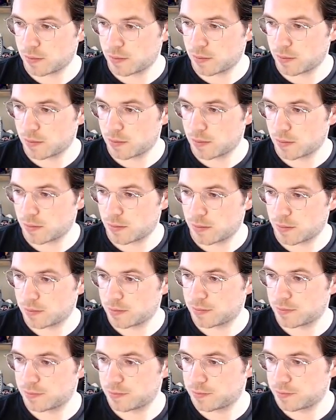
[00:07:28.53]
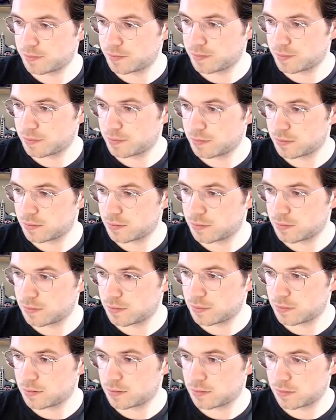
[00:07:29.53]

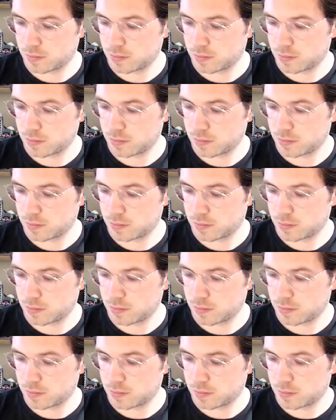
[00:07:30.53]
Nothing is said.